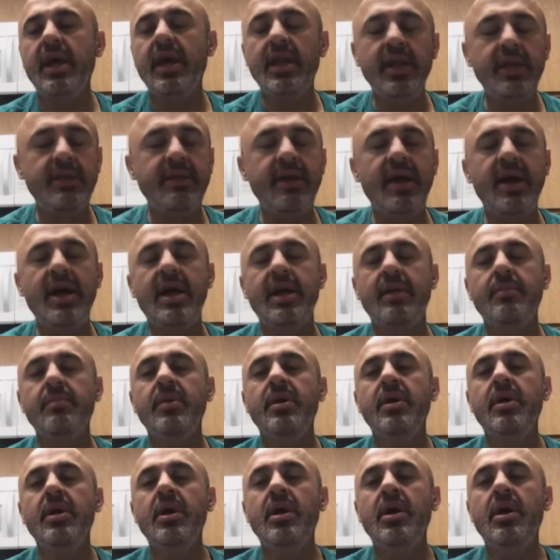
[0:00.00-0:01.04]
Anytime
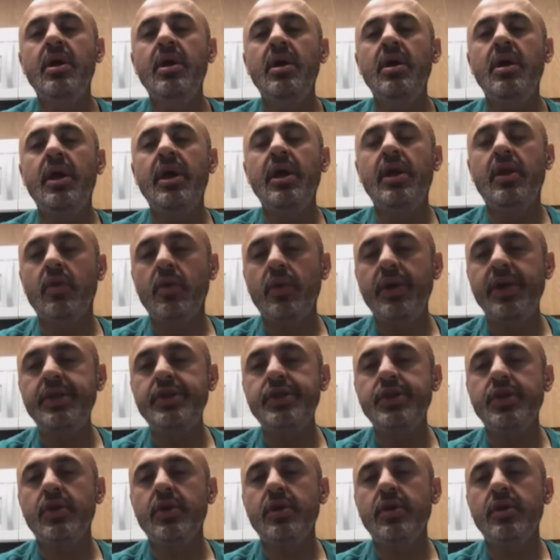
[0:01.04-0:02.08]
a
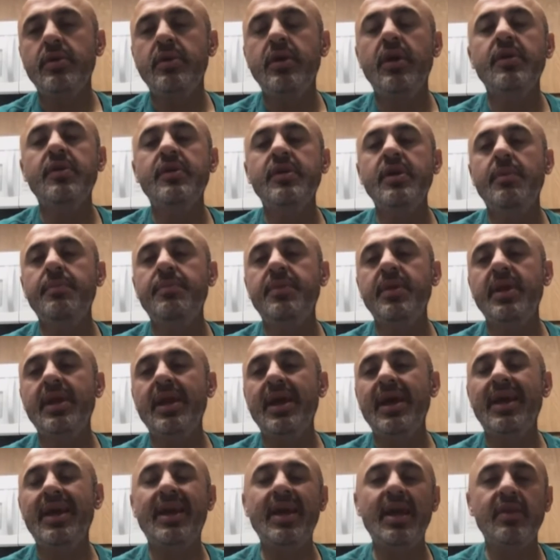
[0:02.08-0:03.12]
creature does something
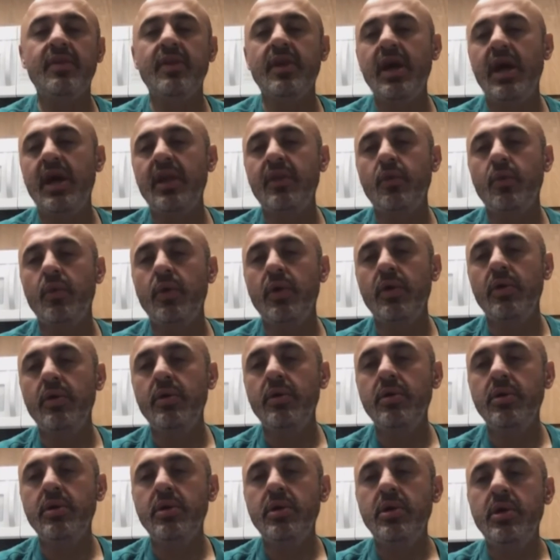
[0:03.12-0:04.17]
against God's will
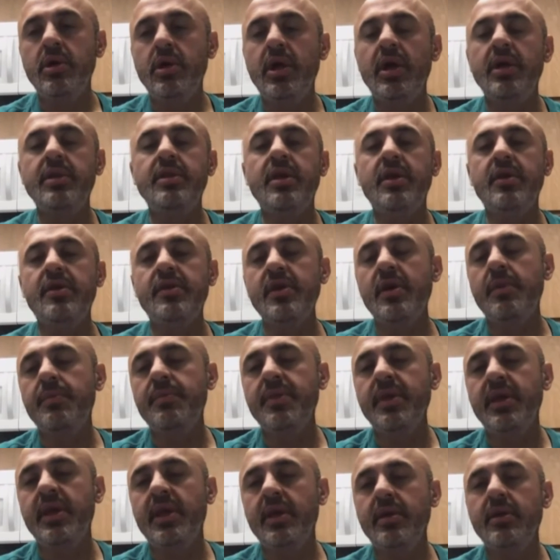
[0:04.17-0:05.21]
and does
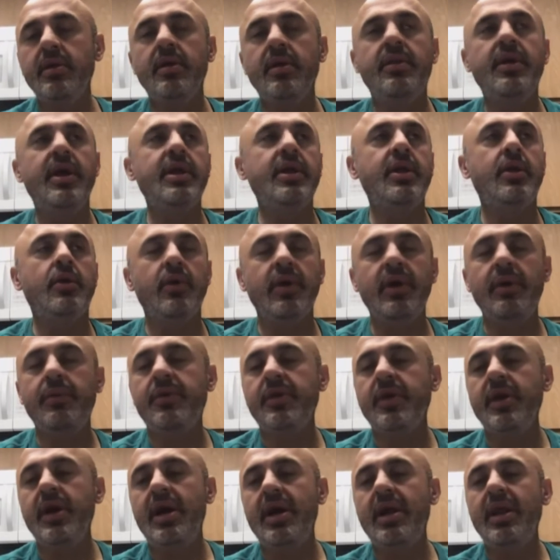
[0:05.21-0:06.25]
something that
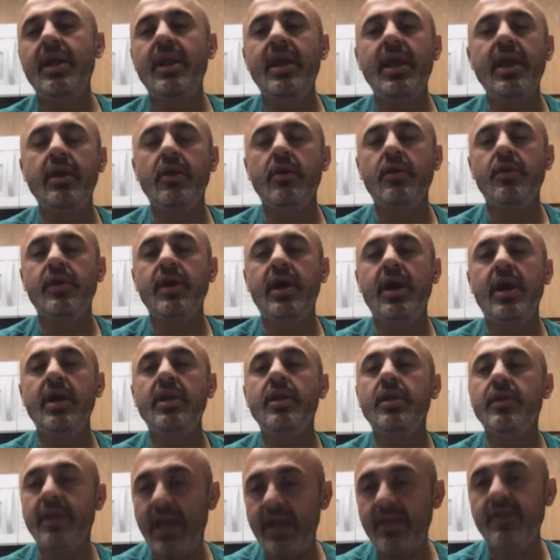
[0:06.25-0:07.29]
grieves God and angers
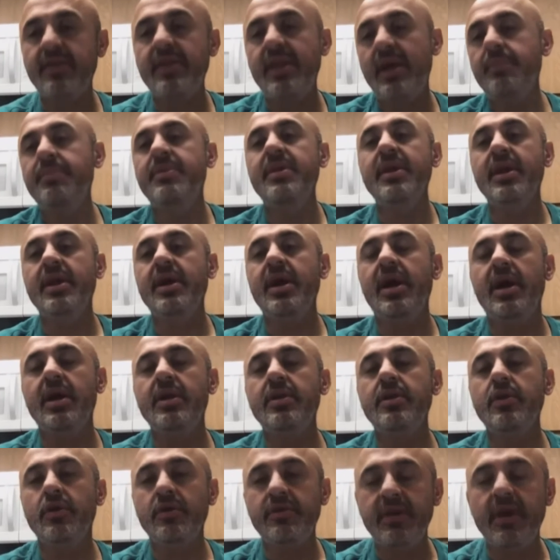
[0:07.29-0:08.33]
God, that's tempting God.
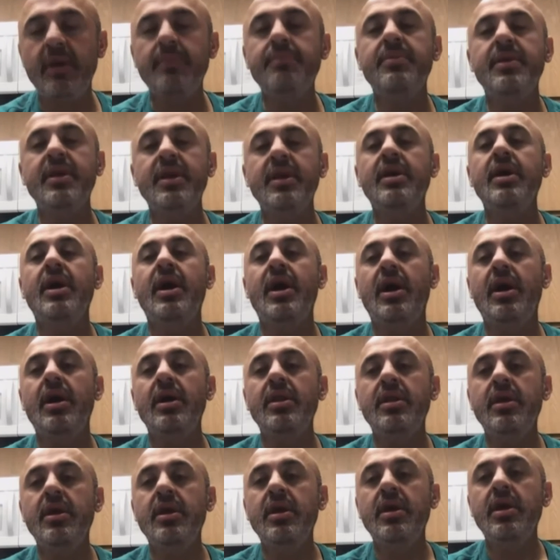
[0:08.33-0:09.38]
You're tempting God
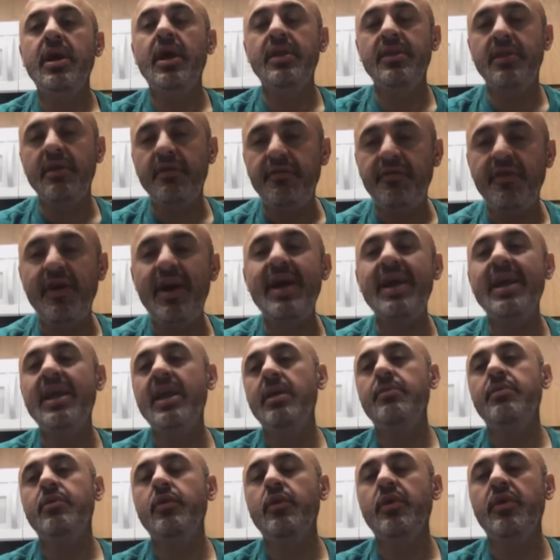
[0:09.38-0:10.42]
and defying
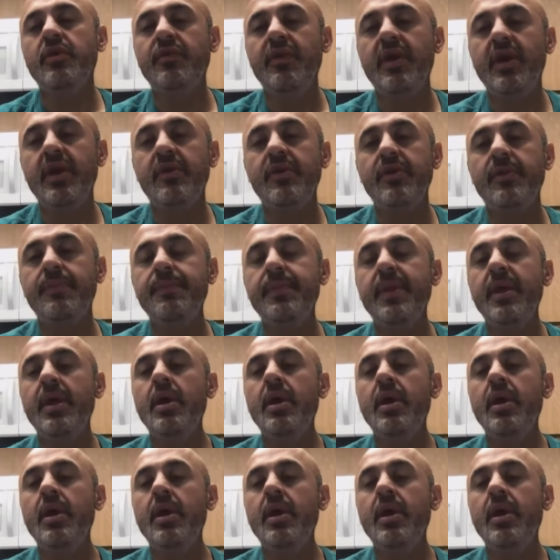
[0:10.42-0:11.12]
him to his face.